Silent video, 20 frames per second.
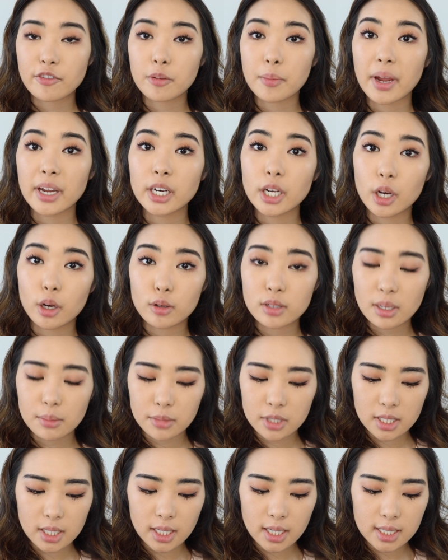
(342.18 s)
for my nose, I'm
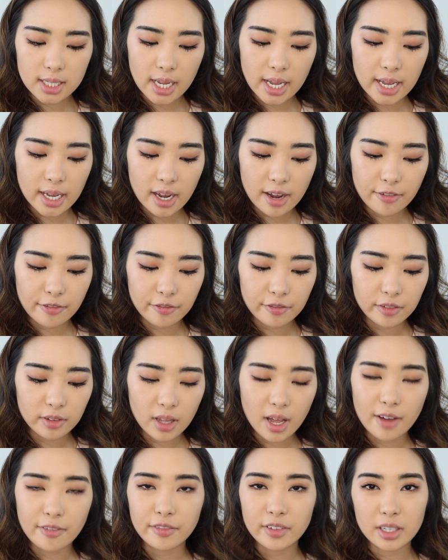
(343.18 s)
just gonna take a
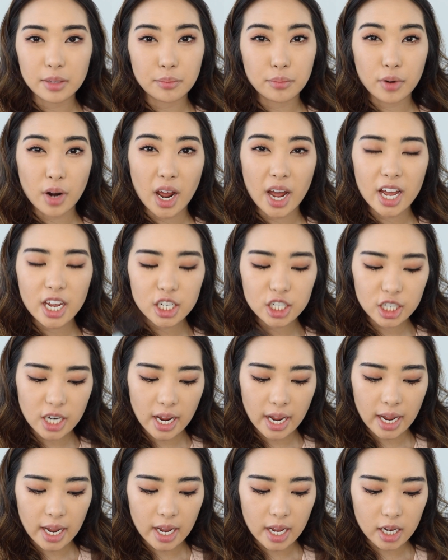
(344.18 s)
fluffy brush
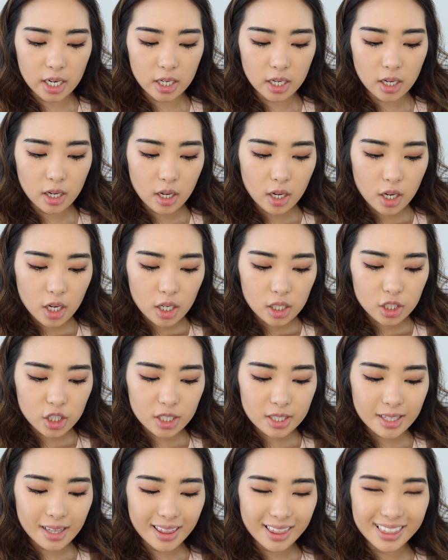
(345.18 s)
and
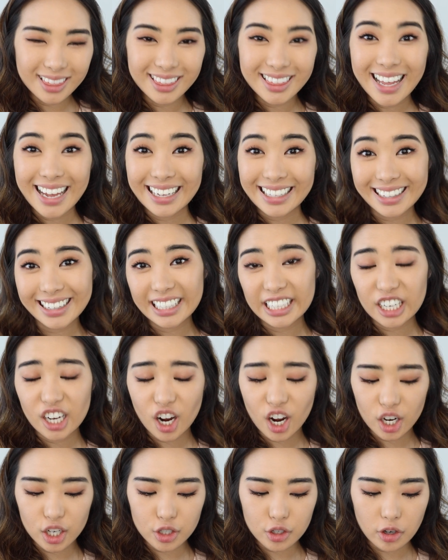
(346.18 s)
just lightly
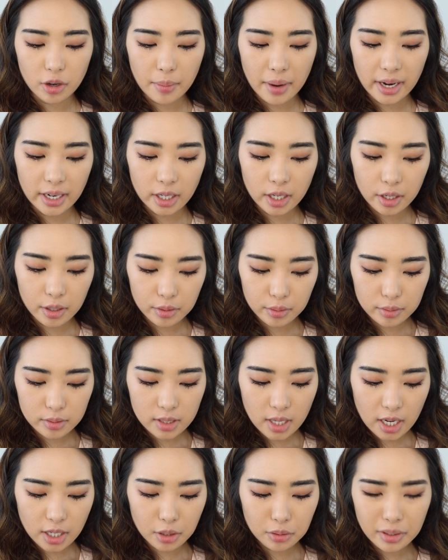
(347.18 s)
contour my
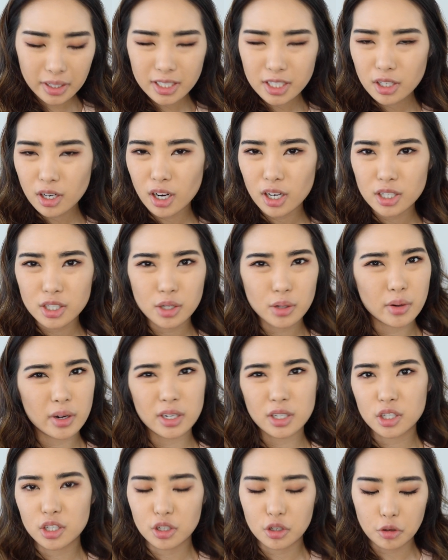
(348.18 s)
nose. I don't like to contour
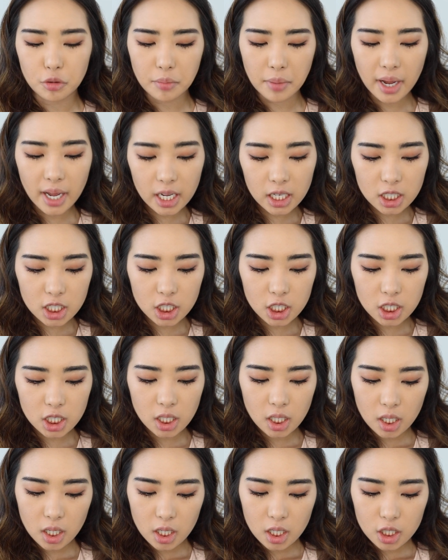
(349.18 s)
it too much,
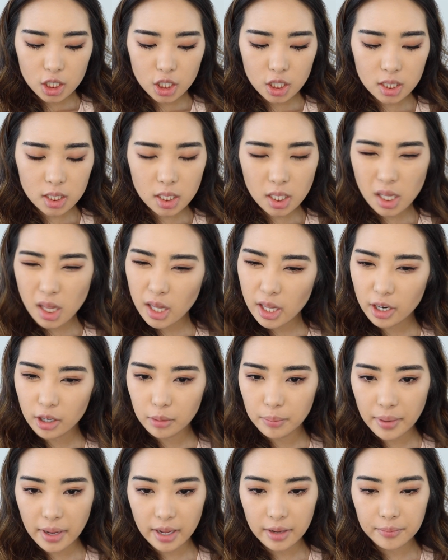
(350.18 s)
just a
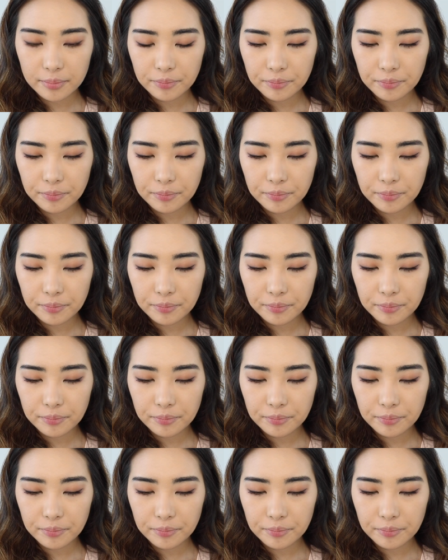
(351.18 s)
little bit.